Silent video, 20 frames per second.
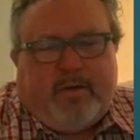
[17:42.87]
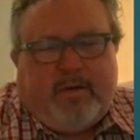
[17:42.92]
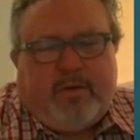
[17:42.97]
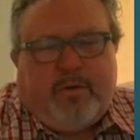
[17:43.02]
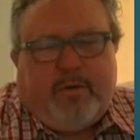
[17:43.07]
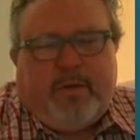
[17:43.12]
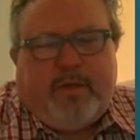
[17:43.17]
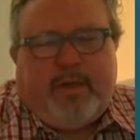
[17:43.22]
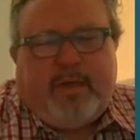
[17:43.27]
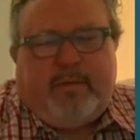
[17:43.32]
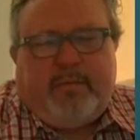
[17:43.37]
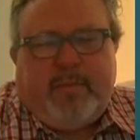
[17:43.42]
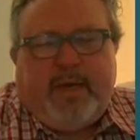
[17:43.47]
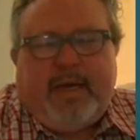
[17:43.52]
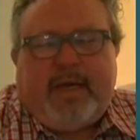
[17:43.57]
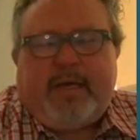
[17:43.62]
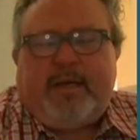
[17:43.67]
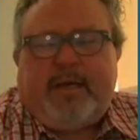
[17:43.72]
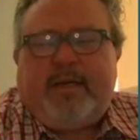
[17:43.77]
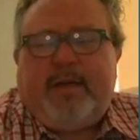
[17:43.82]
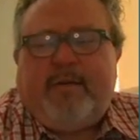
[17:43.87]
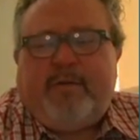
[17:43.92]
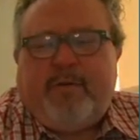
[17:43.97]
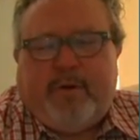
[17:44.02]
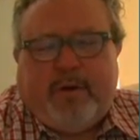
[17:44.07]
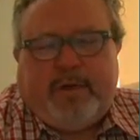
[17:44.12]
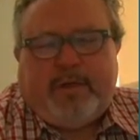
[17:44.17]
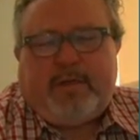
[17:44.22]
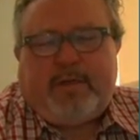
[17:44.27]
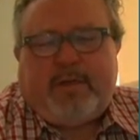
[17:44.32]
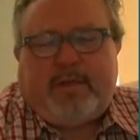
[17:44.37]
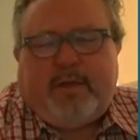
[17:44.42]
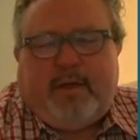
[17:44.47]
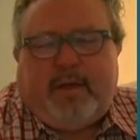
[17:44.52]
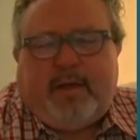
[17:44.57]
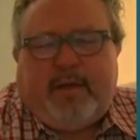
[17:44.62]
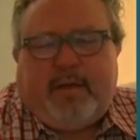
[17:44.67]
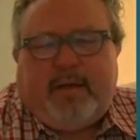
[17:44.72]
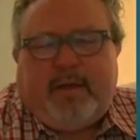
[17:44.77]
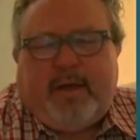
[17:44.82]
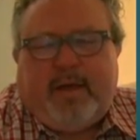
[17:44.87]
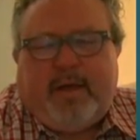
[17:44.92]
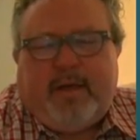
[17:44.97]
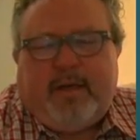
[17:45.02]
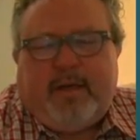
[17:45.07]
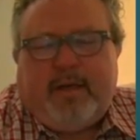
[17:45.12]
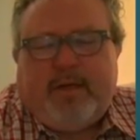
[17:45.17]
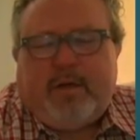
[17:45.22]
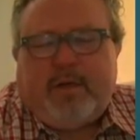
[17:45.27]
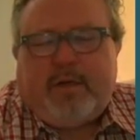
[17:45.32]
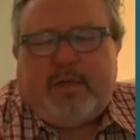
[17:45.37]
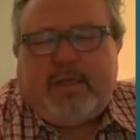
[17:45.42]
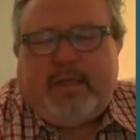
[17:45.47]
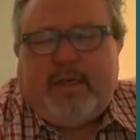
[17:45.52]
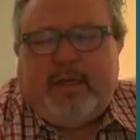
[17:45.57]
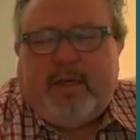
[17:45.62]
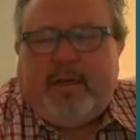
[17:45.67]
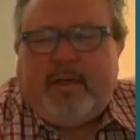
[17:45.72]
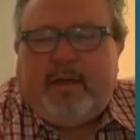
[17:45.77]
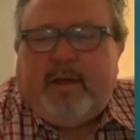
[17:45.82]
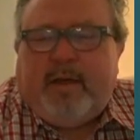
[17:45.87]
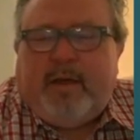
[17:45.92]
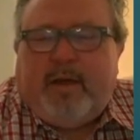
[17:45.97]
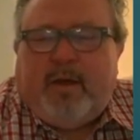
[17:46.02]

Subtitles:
truly make a difference and intercede.